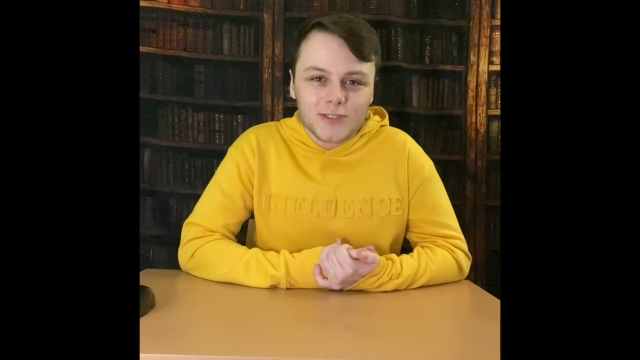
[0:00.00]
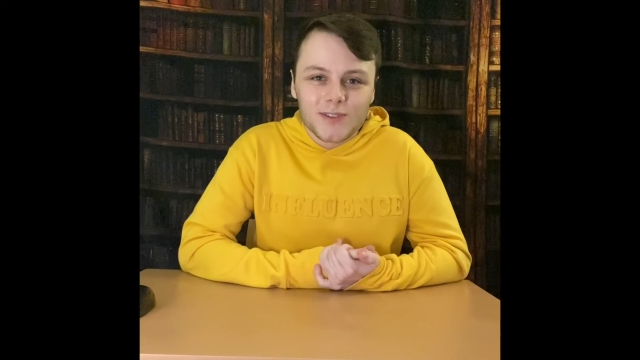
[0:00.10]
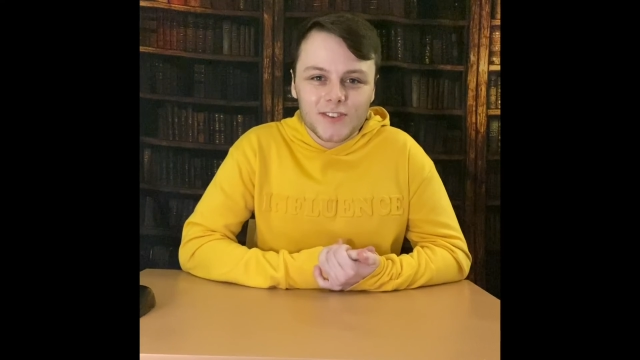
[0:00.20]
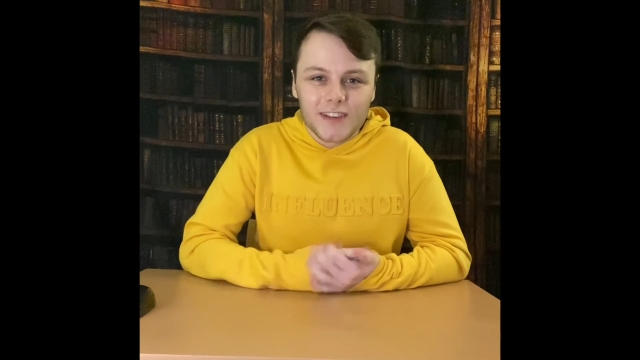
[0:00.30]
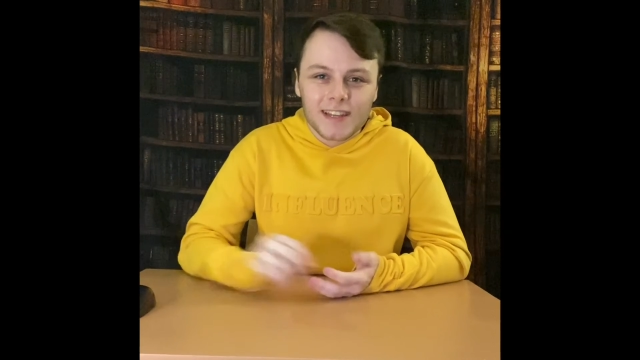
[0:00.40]
be
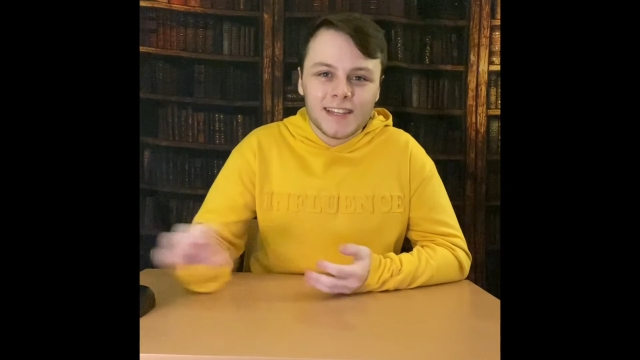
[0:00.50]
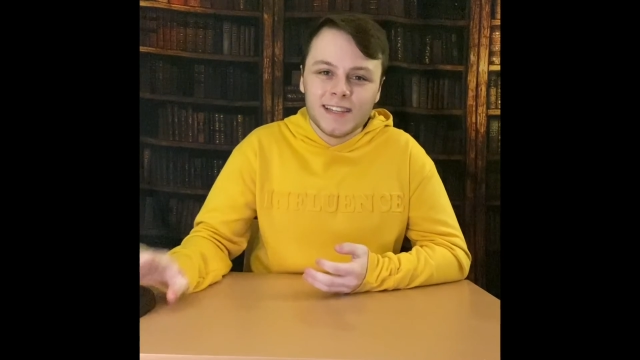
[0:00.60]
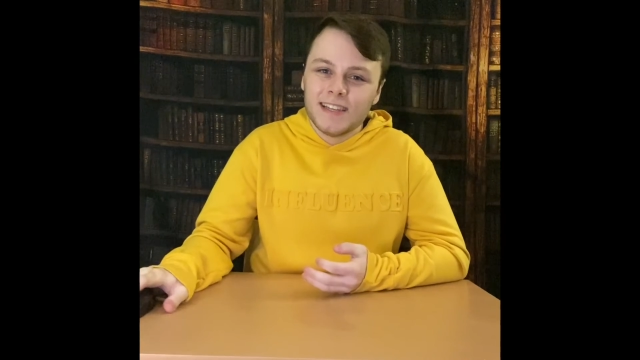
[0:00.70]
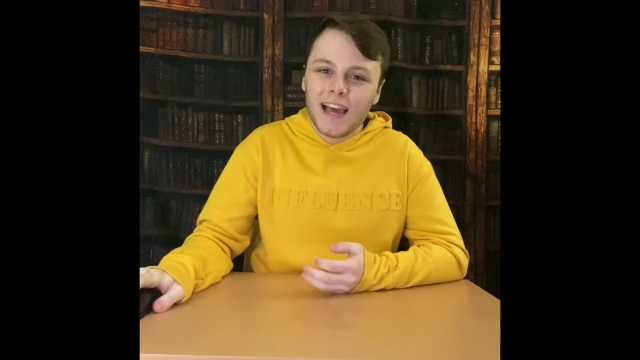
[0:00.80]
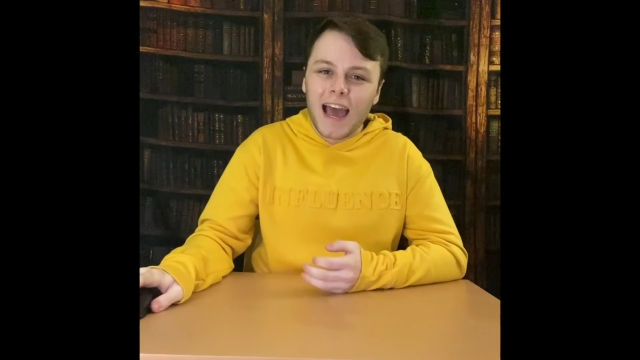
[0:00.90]
feeling.
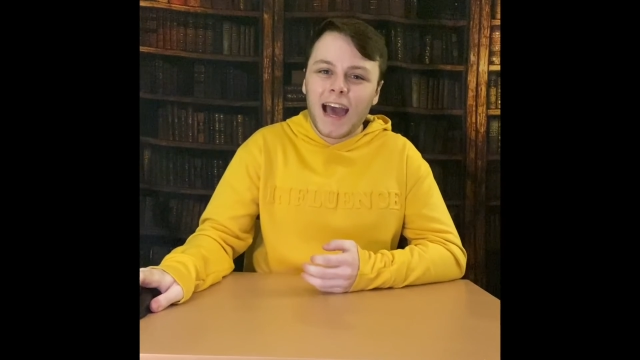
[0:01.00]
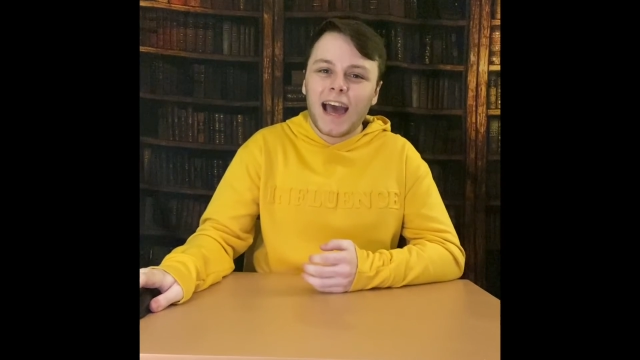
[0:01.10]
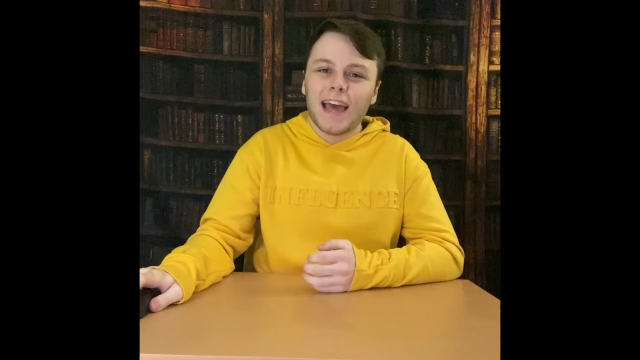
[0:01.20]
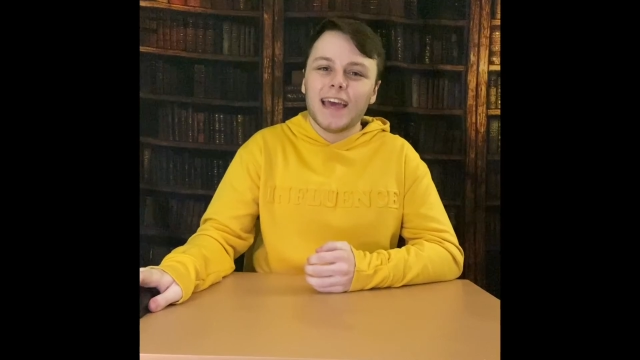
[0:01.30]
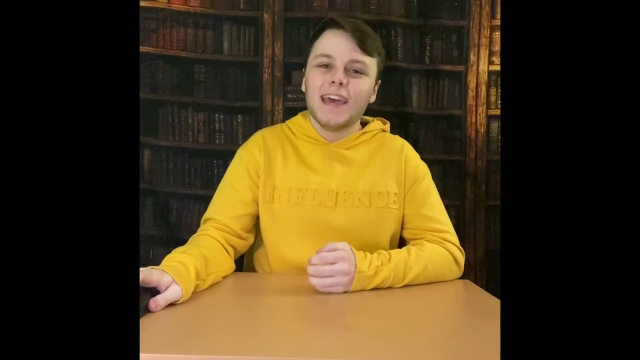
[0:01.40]

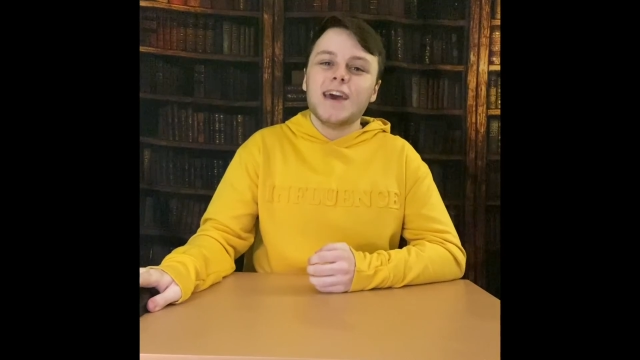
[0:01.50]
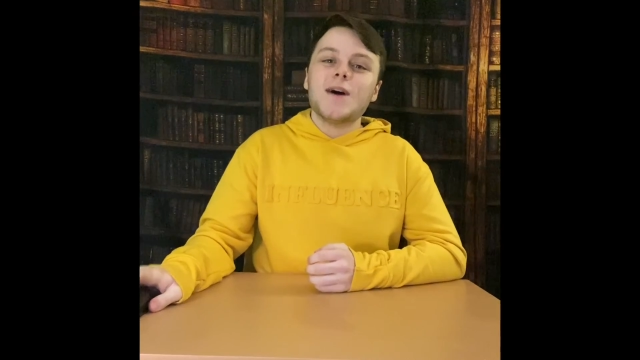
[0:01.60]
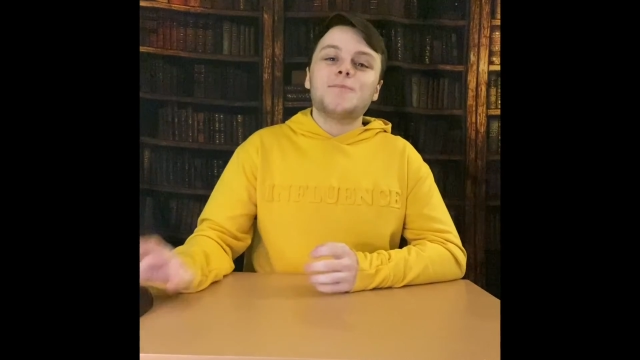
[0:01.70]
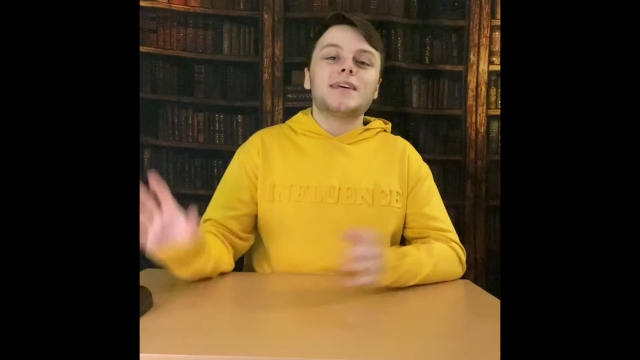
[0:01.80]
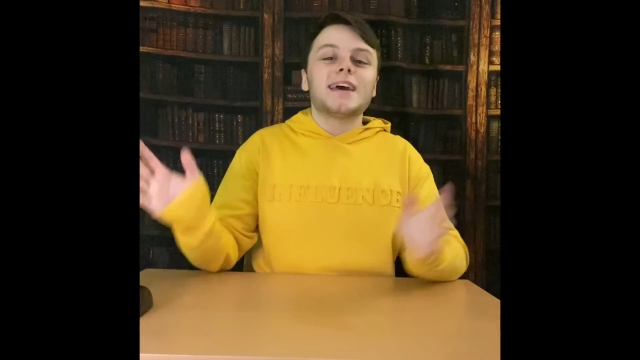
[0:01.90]

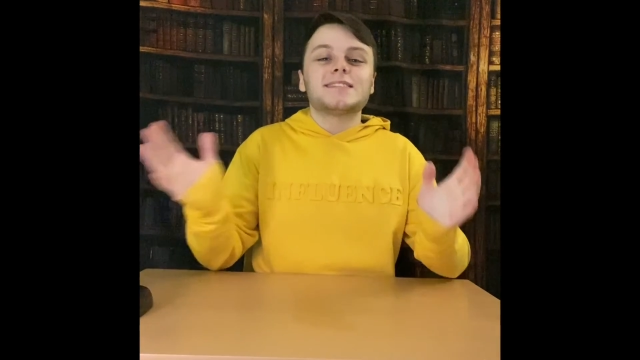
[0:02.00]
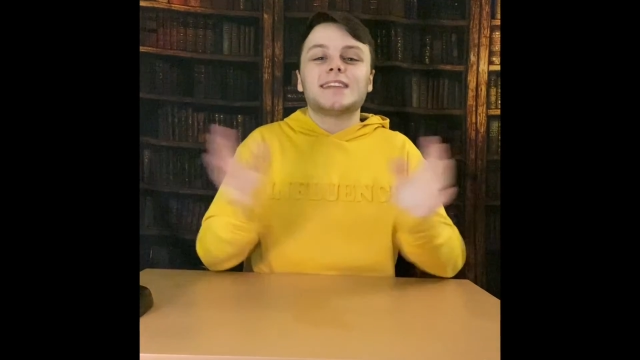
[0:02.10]
But yes,